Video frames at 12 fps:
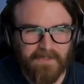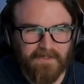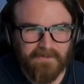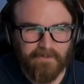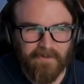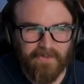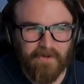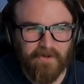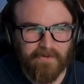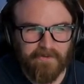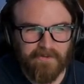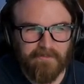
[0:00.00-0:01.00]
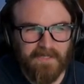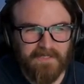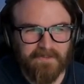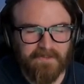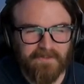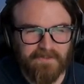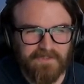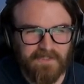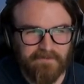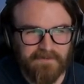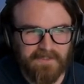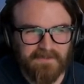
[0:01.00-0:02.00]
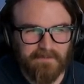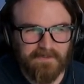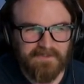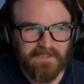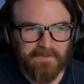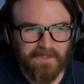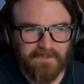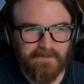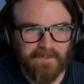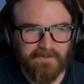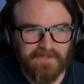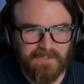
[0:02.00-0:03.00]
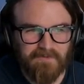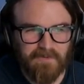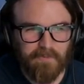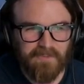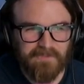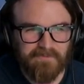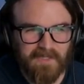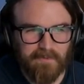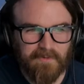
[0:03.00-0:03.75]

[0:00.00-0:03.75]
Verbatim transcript: Really, the harder you make it on yourself to get them to say raccoon, I'll just give you points for that.